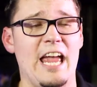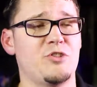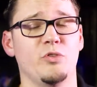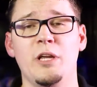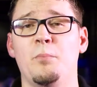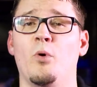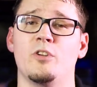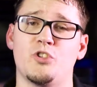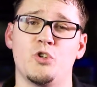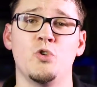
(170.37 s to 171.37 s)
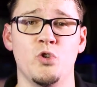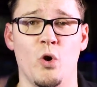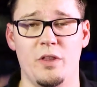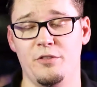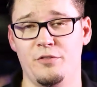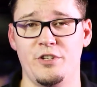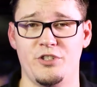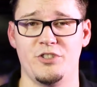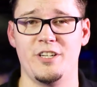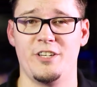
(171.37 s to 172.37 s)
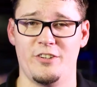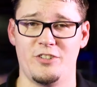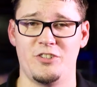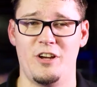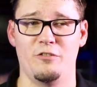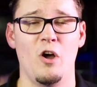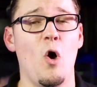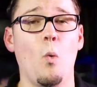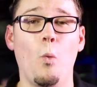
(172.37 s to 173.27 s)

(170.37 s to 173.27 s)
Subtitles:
It's really important so you know that the fish is eating yourself.